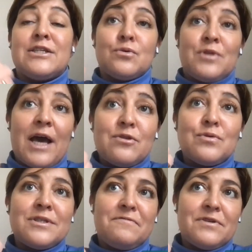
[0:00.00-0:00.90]
So that
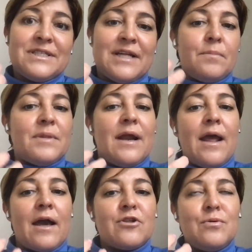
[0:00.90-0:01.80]
was the first time that
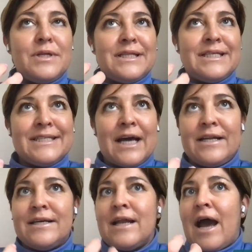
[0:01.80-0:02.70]
I actually
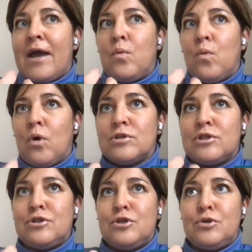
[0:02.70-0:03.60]
decided I
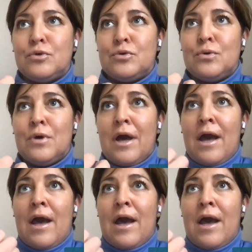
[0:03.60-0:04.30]
want to